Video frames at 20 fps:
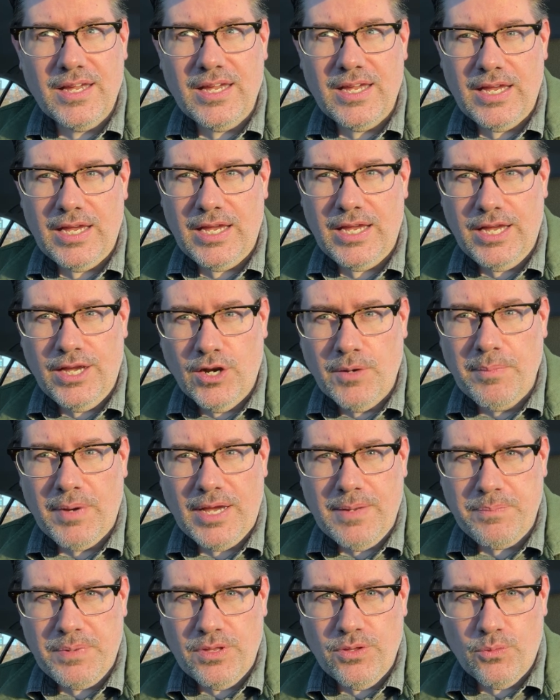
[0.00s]
Here
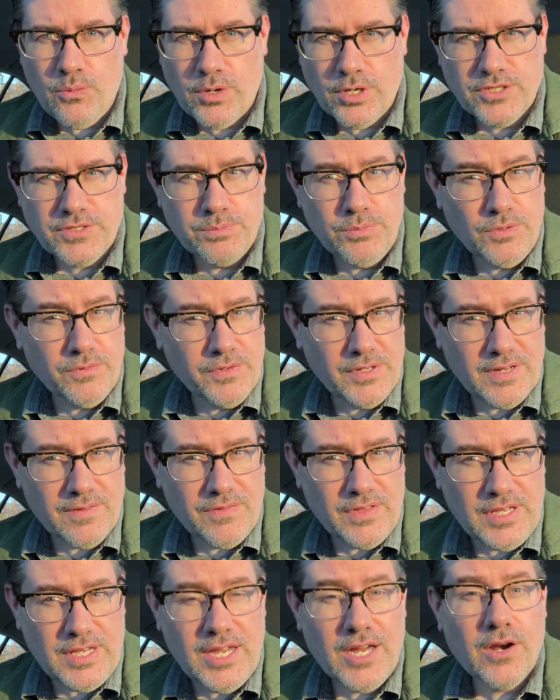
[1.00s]
might be the worst movie of
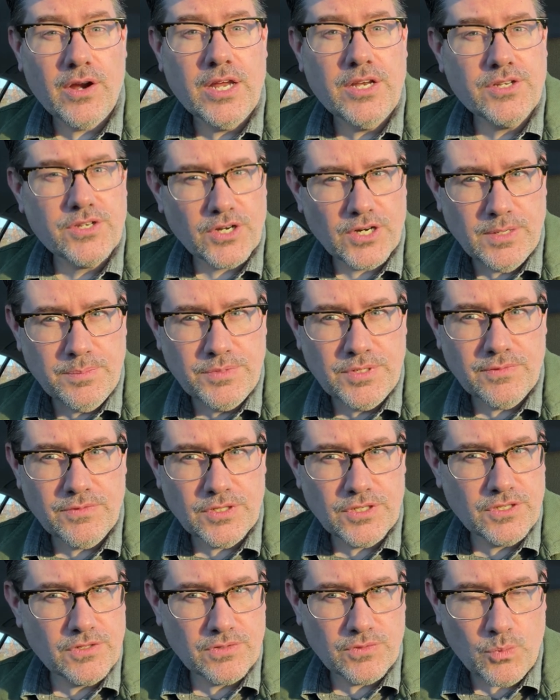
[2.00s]
the year in terms of a
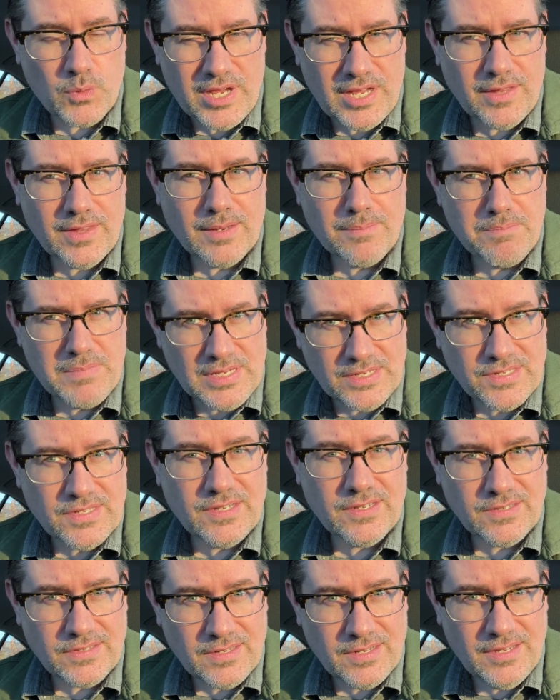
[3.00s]
swing that
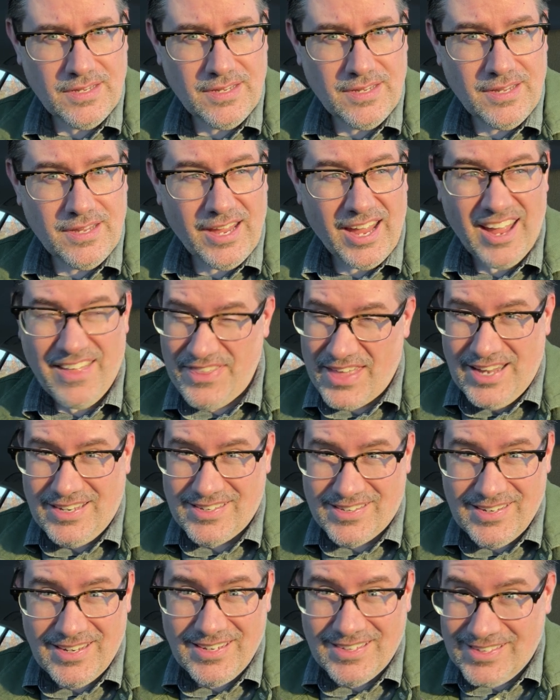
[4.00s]
misses, and
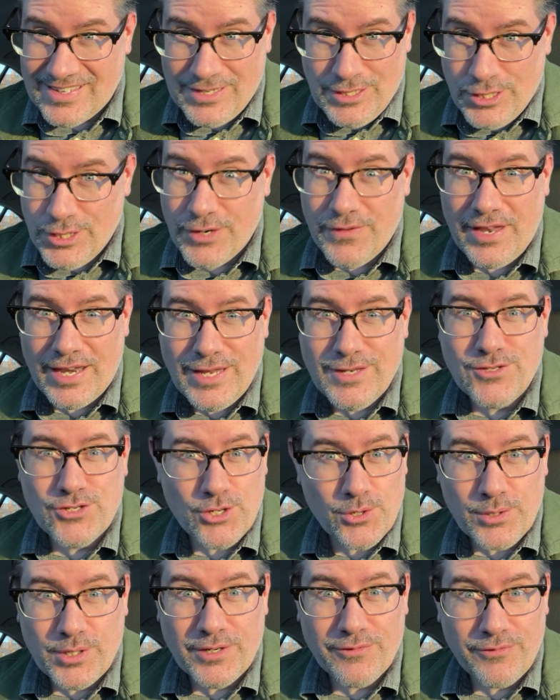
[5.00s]
it's a year that has
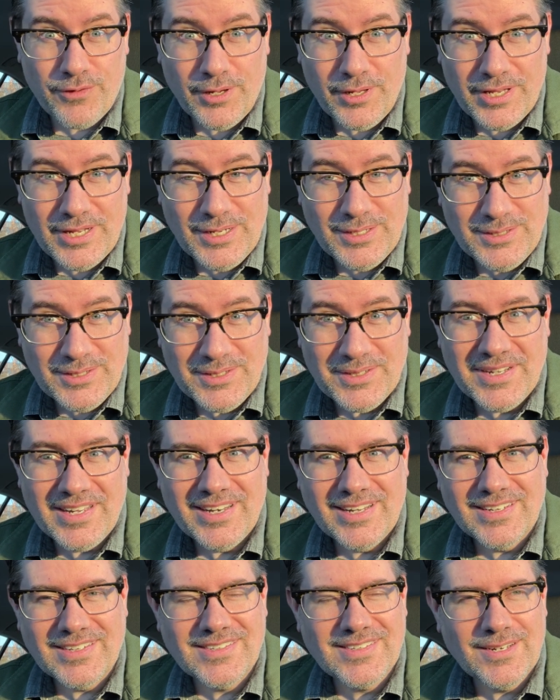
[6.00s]
Joker Folie à Deux
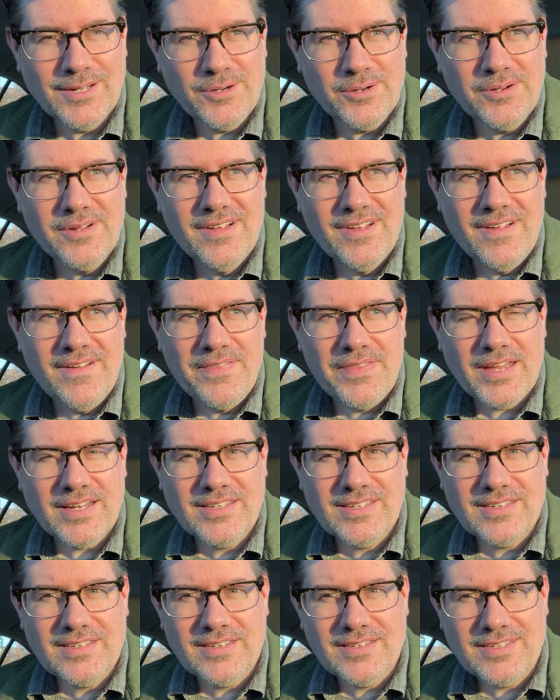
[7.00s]
in it, so
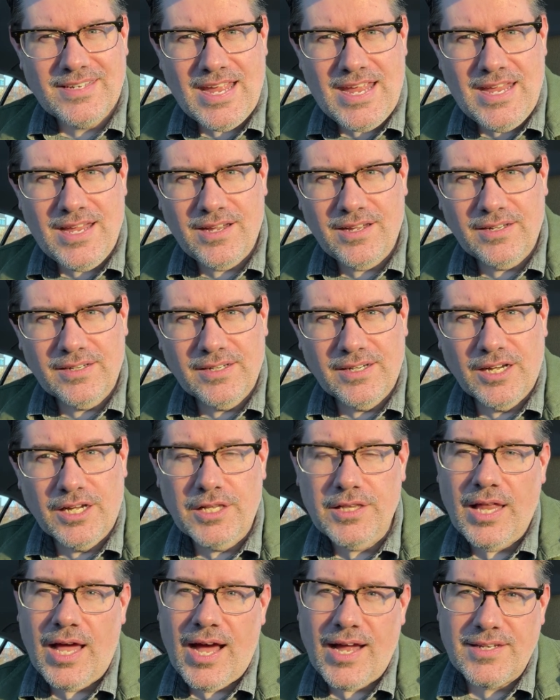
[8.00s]
that's saying a
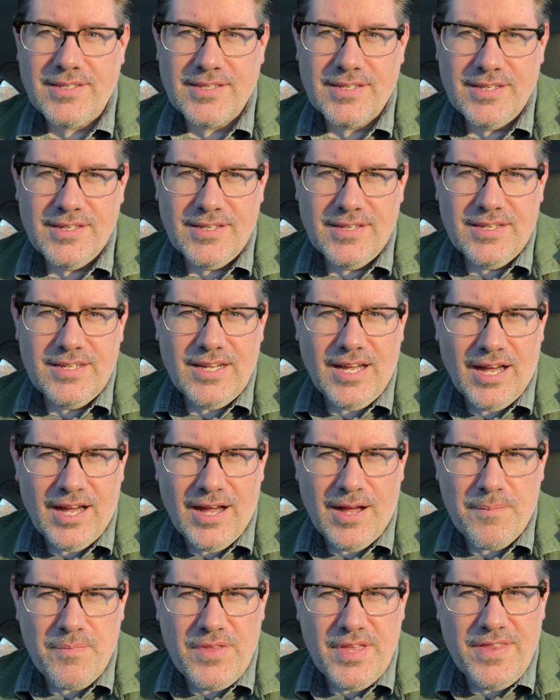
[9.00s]
lot.
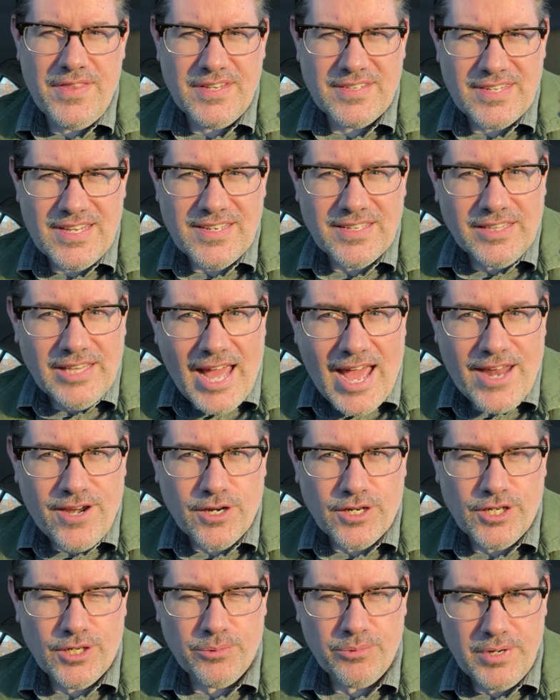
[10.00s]
And this is
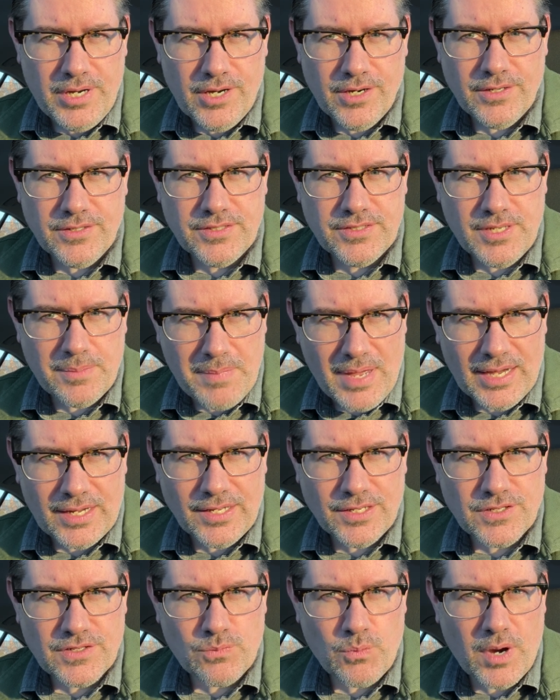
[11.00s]
latter career
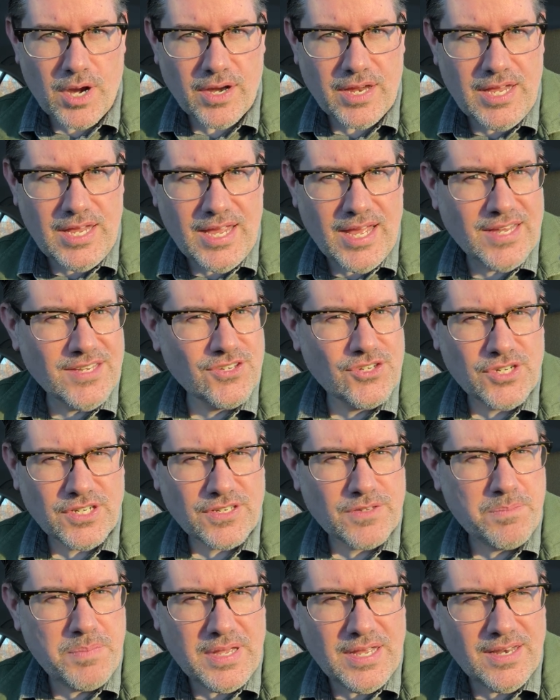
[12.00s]
Zemeckis, where he has
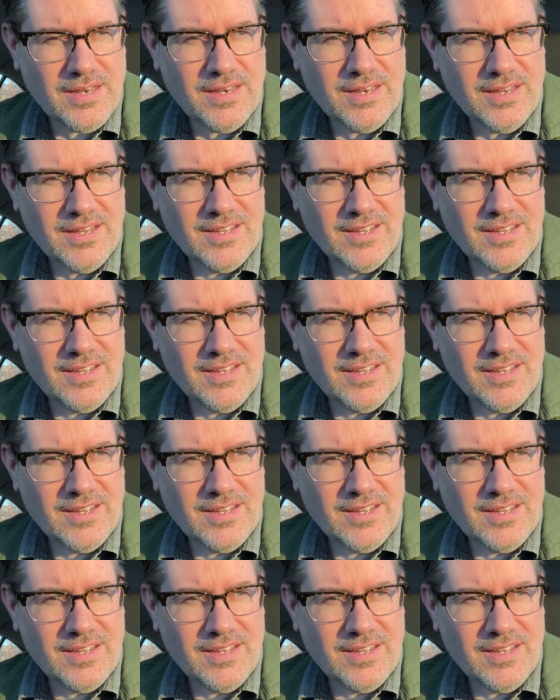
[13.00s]
just been